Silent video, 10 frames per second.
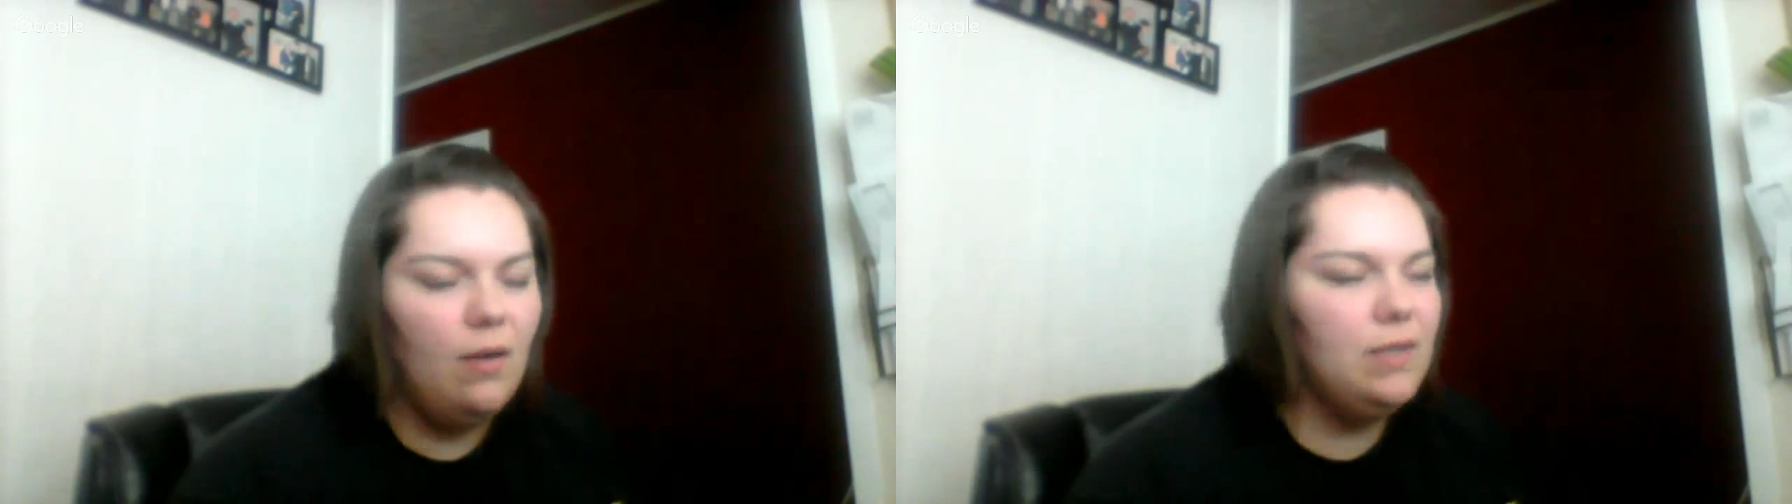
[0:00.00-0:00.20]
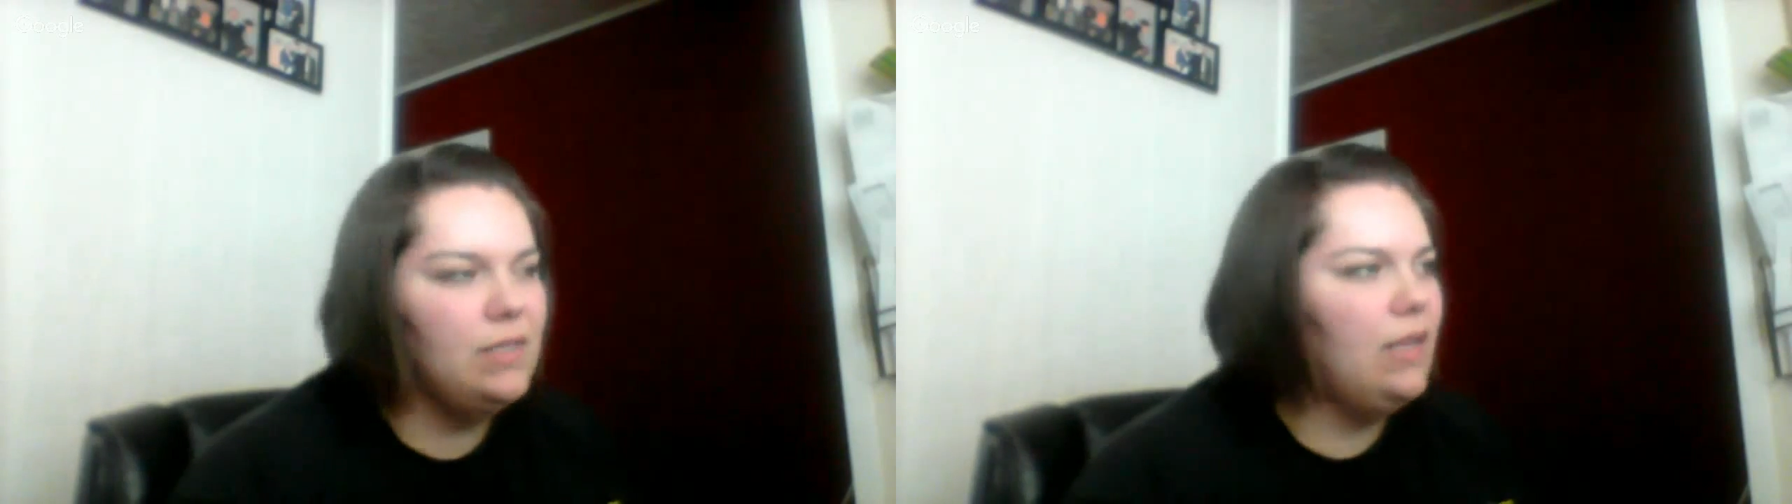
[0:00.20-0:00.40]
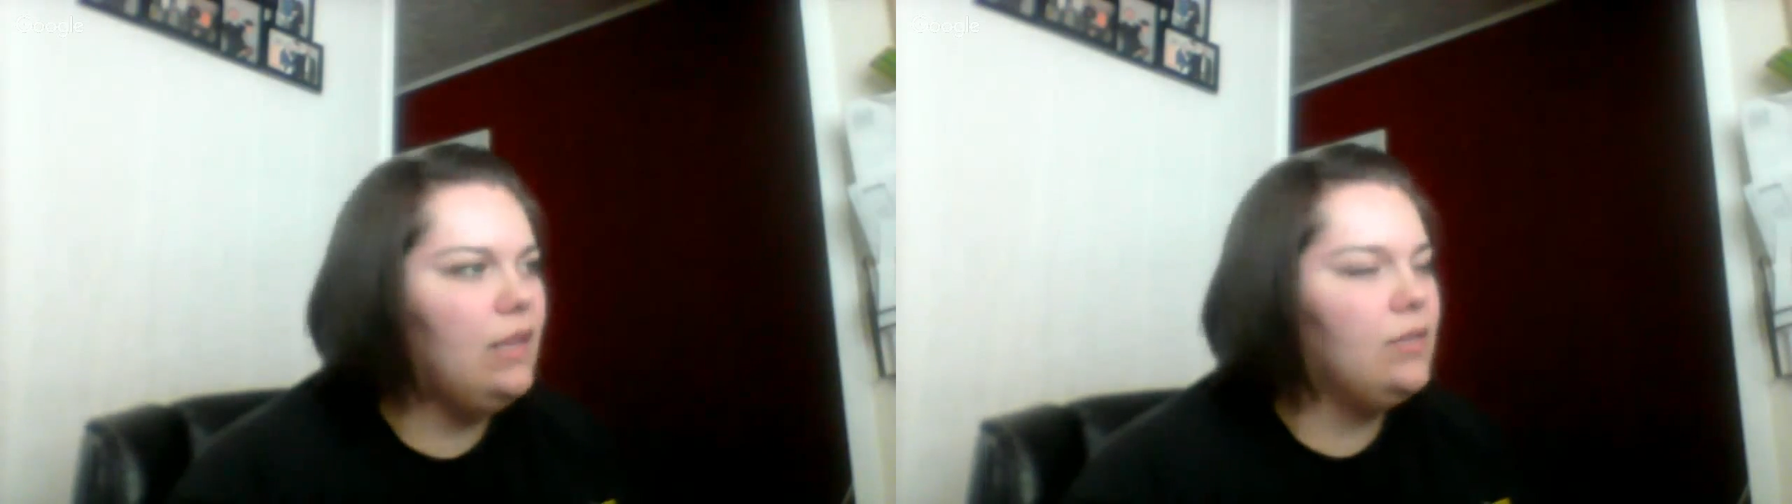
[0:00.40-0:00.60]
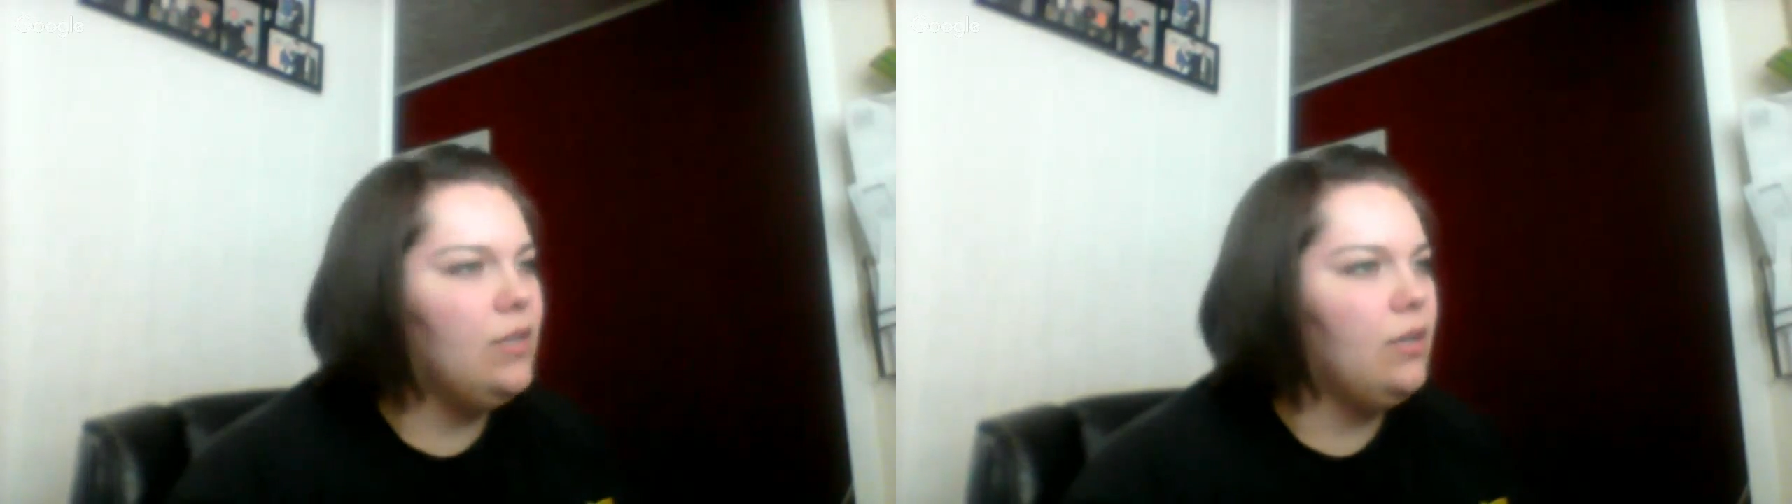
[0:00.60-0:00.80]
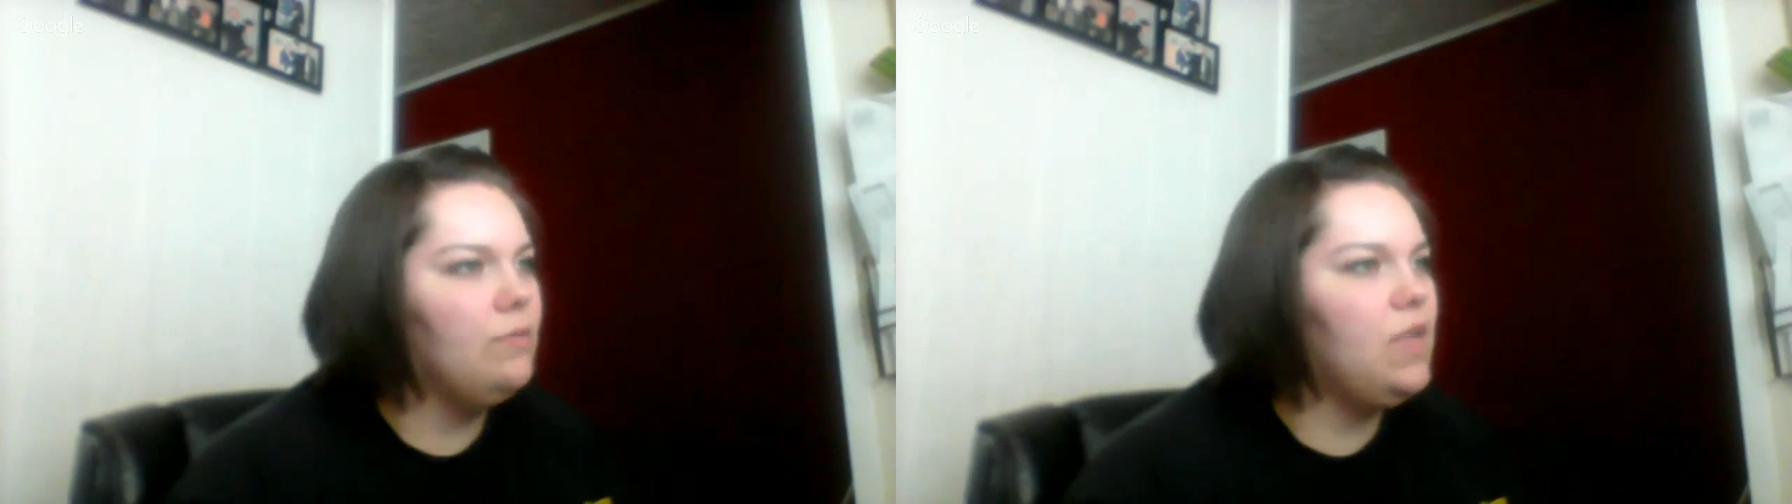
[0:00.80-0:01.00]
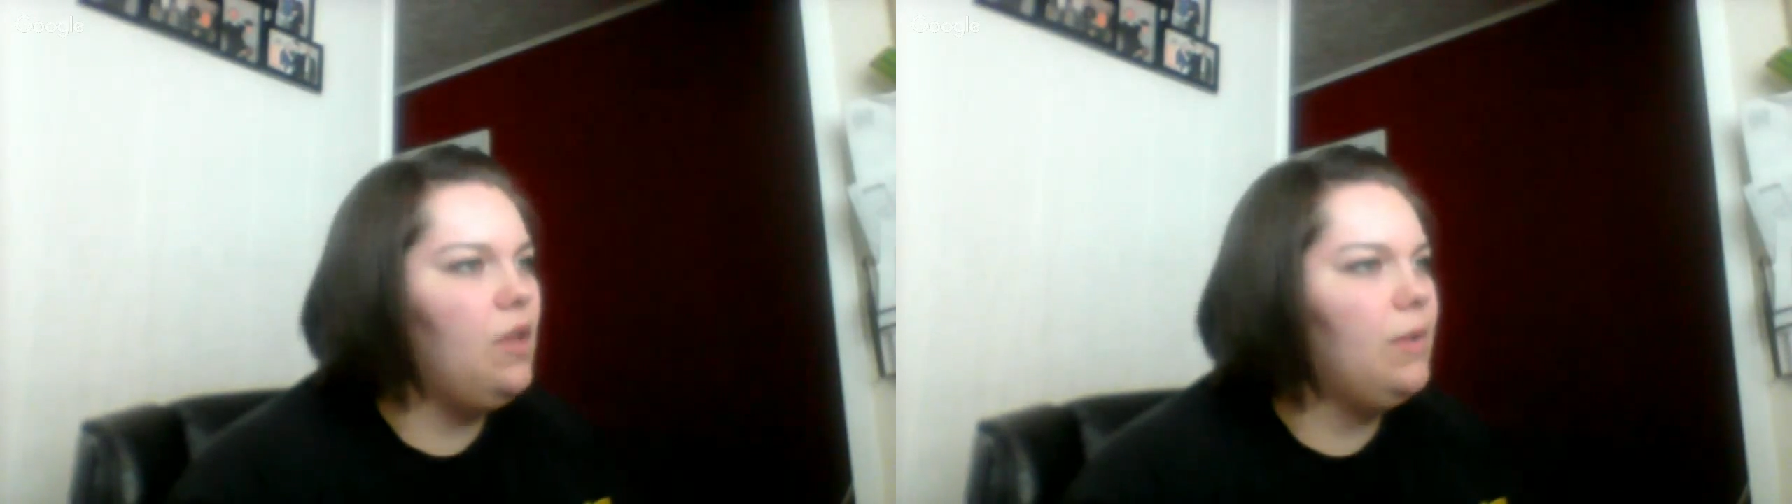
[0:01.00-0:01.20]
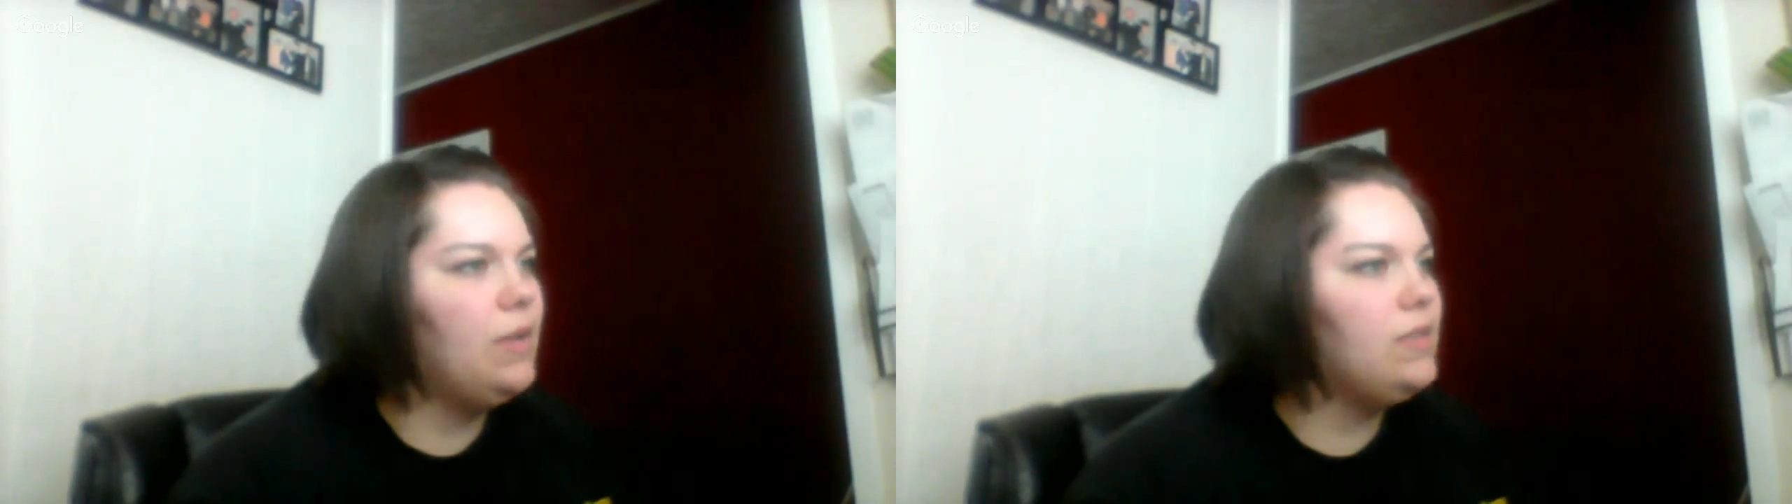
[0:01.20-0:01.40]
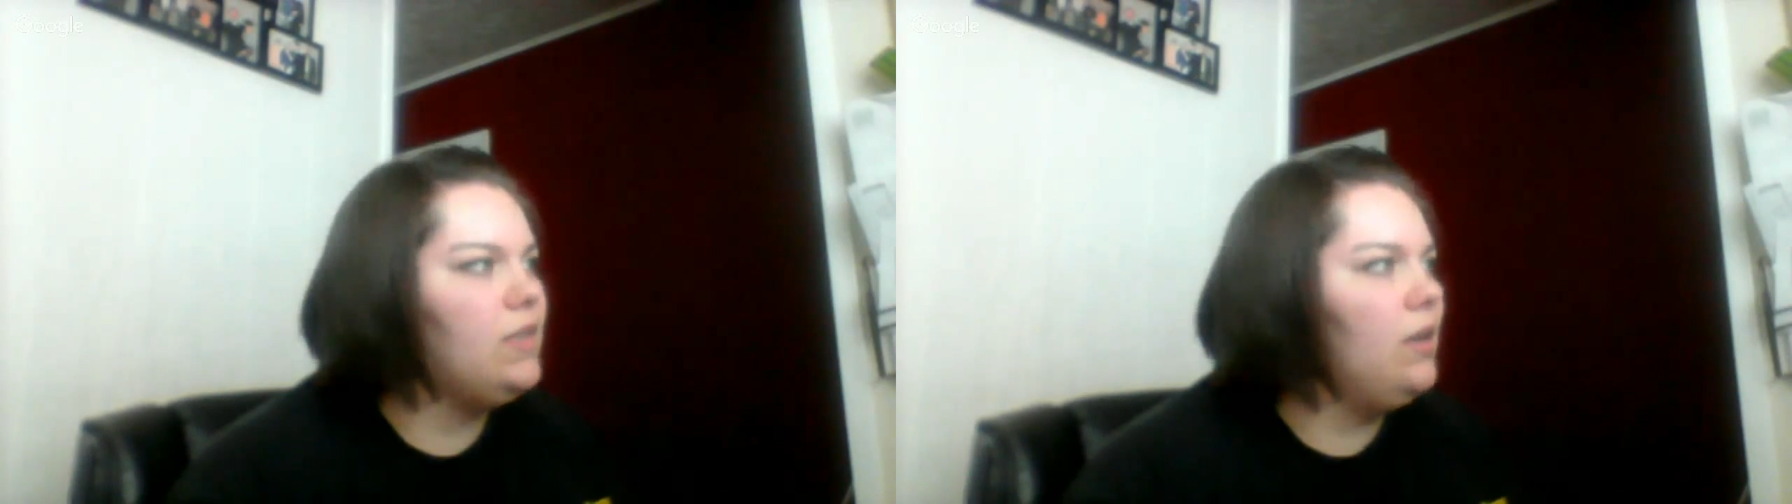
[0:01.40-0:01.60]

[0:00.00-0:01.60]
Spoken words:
always get the terms all mixed up.